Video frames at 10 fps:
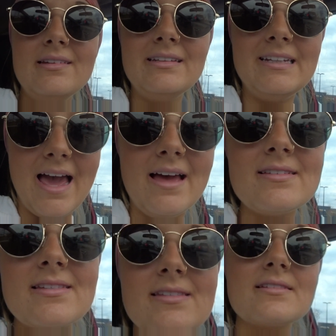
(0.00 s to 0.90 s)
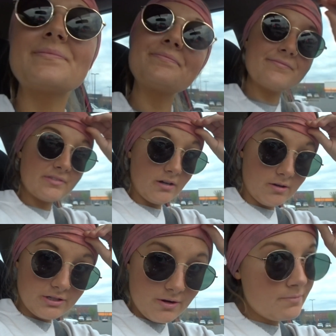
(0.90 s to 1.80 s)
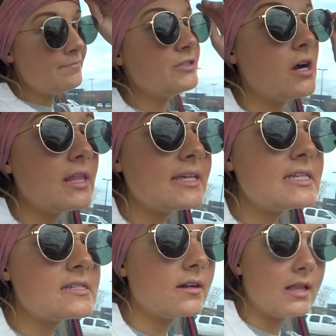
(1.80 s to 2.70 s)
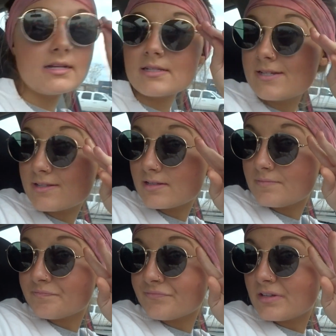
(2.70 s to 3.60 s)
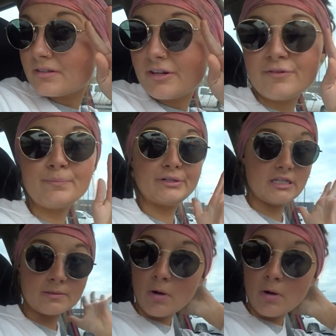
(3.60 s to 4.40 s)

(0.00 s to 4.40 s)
Yes. Also, do y'all like these sunglasses? They're from Princess